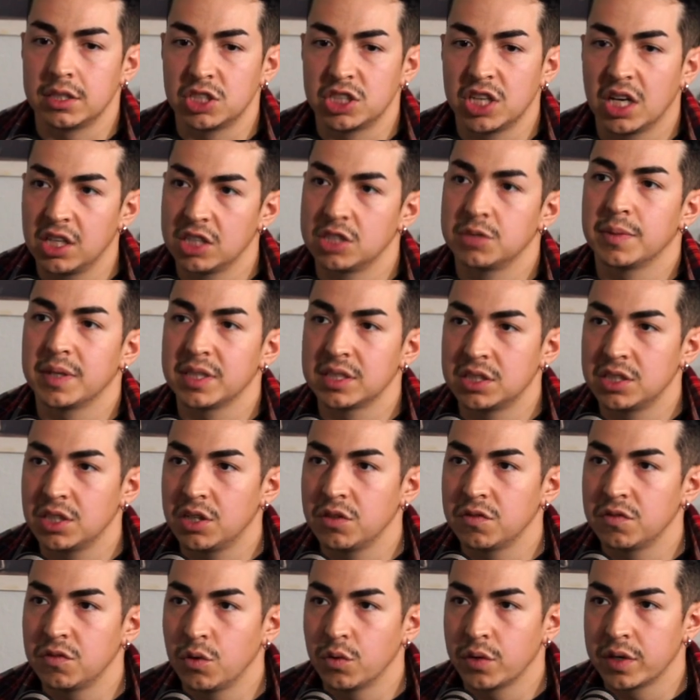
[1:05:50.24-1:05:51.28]
challenge
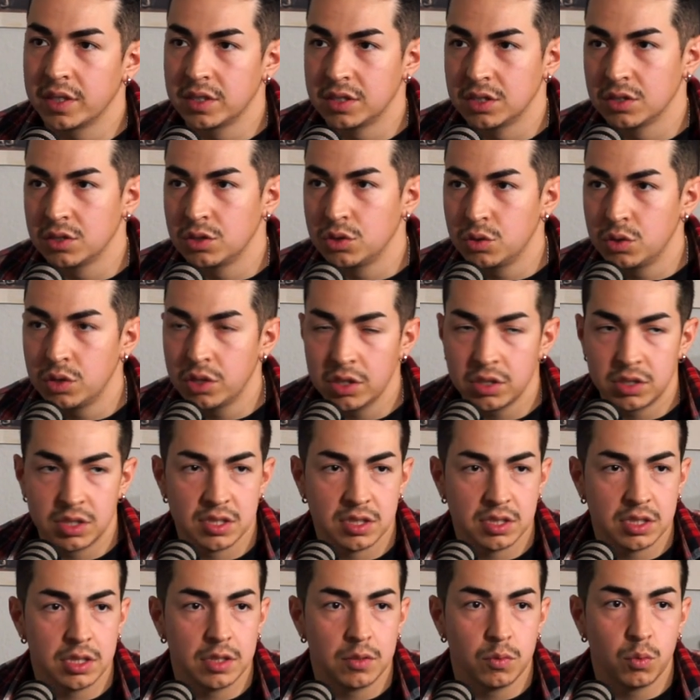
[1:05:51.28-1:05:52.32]
myself going into a new year to
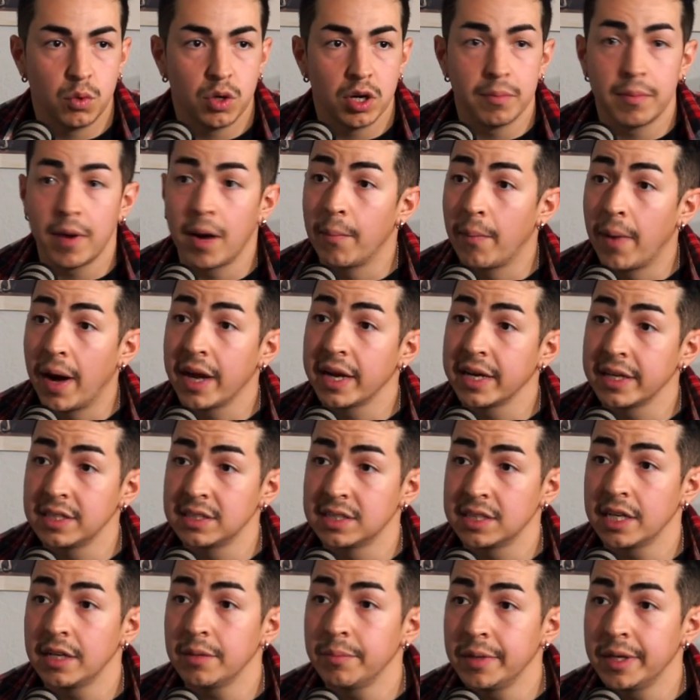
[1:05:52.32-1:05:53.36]
see where my mind can
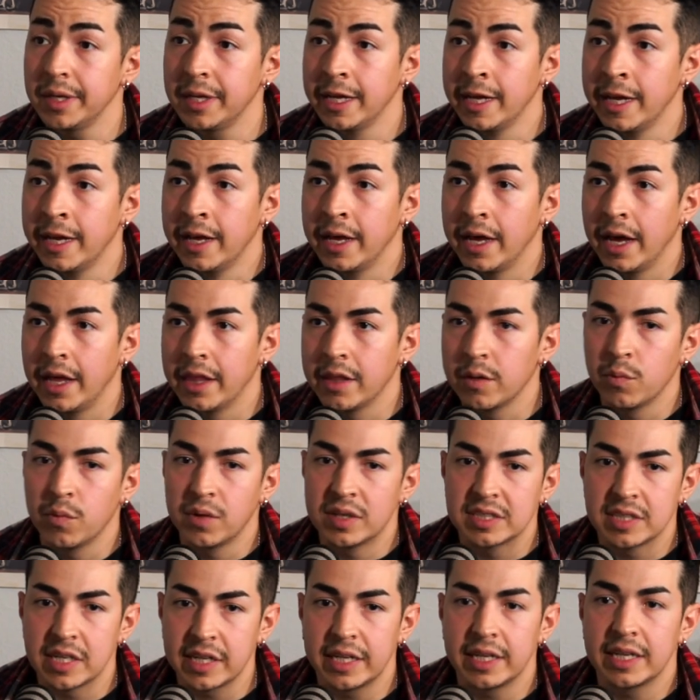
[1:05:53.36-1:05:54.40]
take me. And then
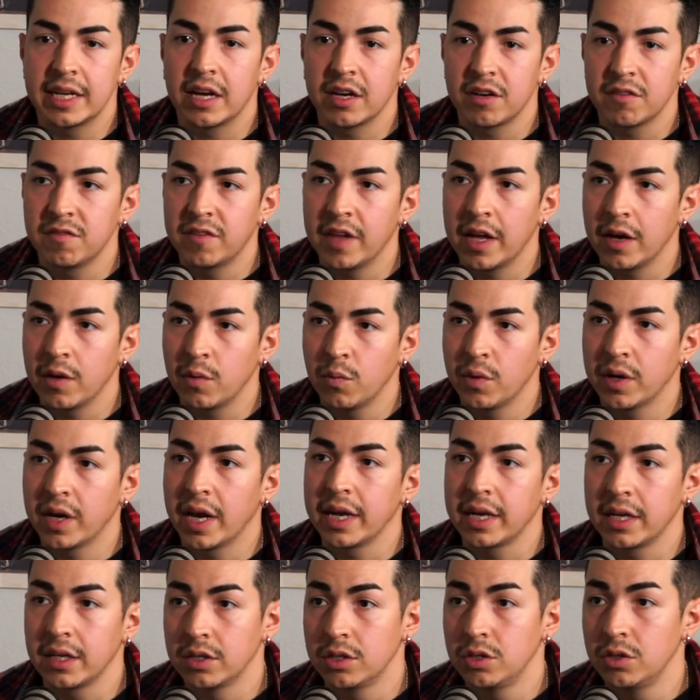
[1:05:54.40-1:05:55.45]
once I get out of that, what I
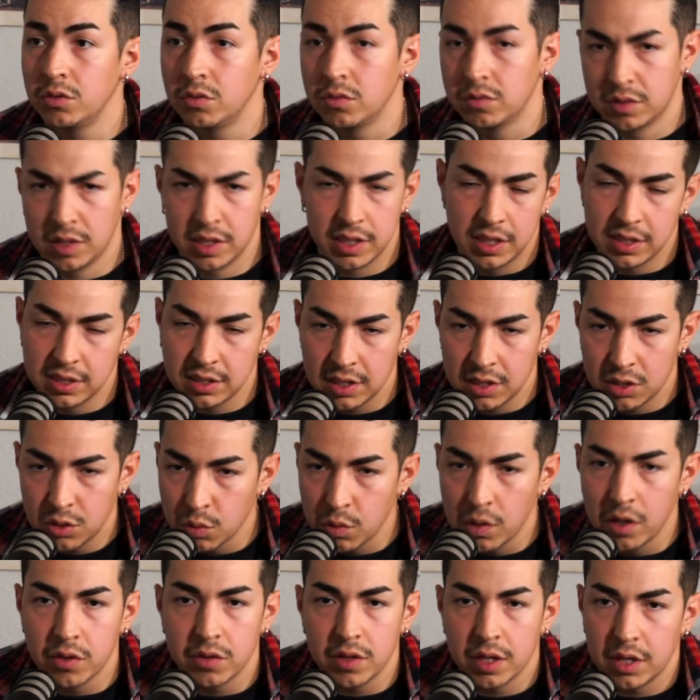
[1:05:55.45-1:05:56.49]
can do. And like I said,
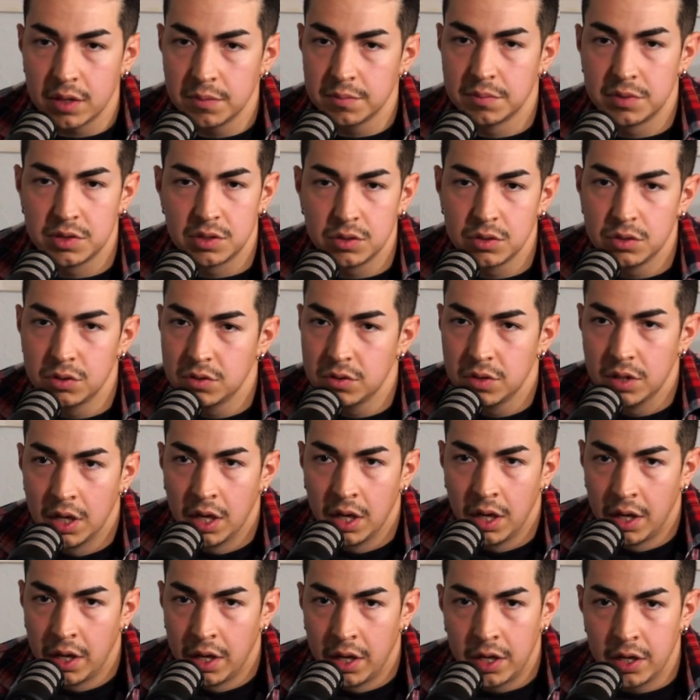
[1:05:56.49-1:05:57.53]
throughout that, I'm still,
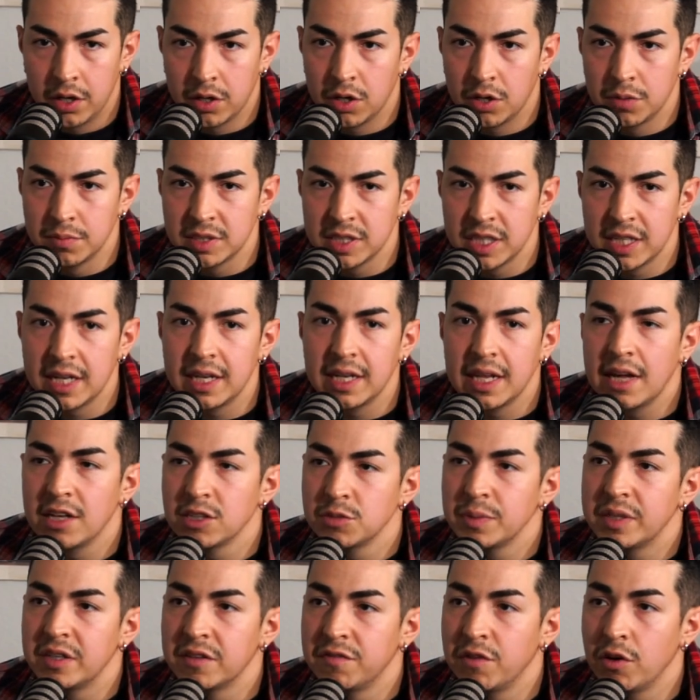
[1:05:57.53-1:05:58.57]
you know, I'm saying it allows
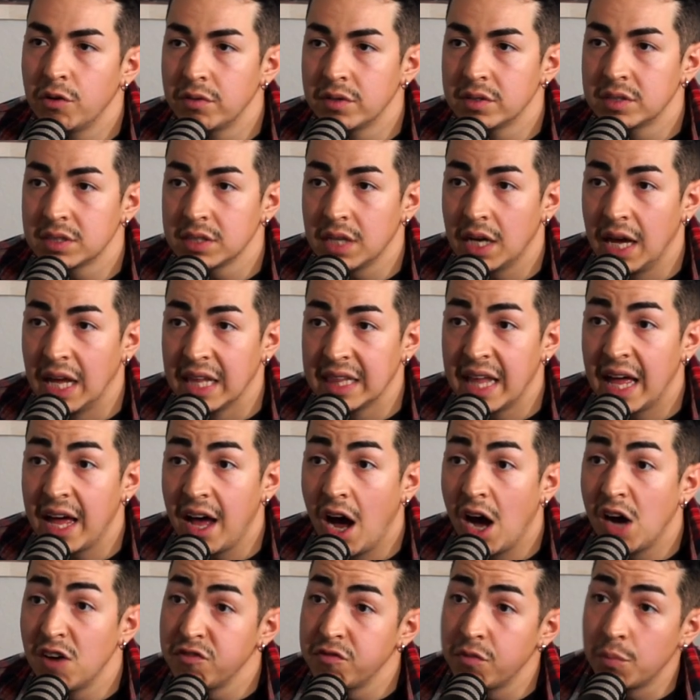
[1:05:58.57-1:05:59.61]
me to focus a lot
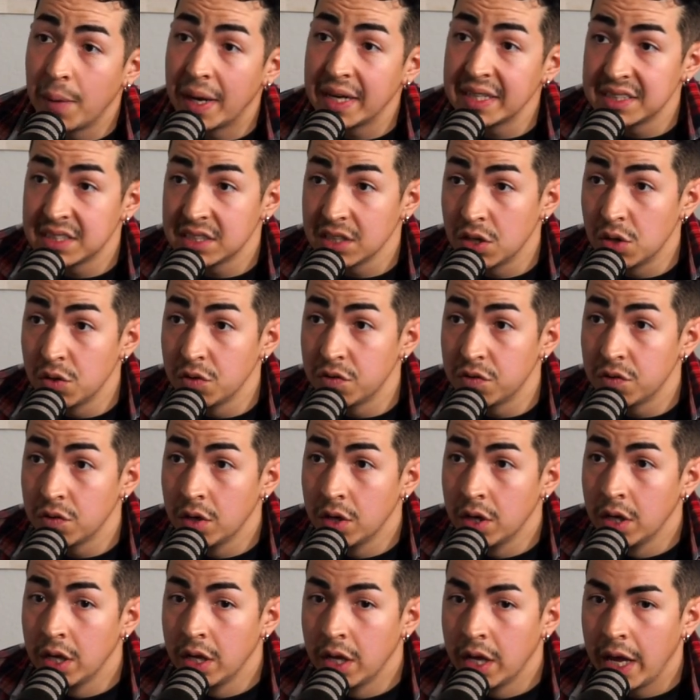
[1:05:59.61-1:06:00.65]
off of myself
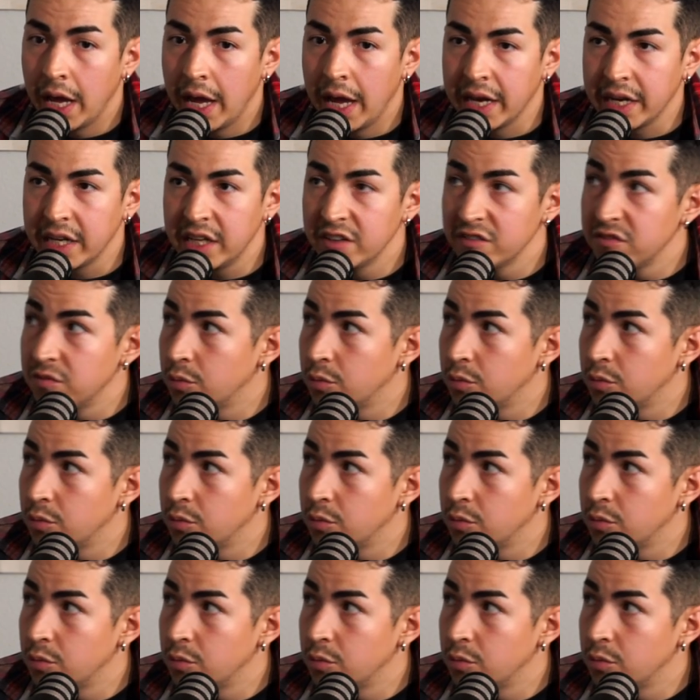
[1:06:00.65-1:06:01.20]
and give